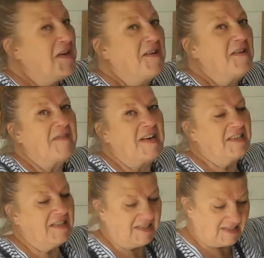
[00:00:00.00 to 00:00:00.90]
Horror
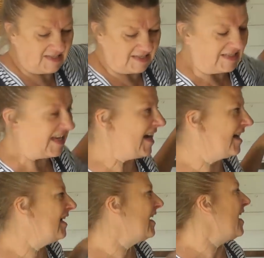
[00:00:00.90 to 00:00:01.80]
fans, yeah.
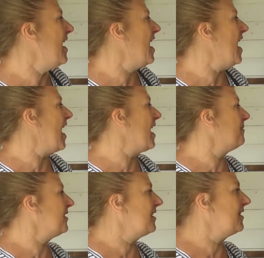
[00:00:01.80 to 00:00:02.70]

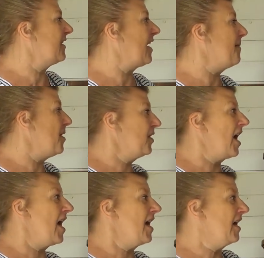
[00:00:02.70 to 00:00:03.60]
I'm going to say that I'm
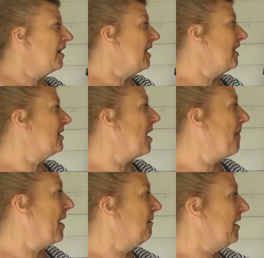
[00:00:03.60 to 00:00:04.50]
okay, and that's
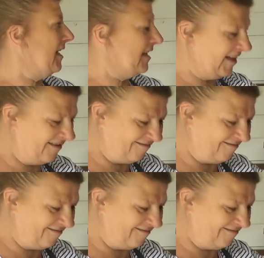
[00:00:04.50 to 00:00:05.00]
about it.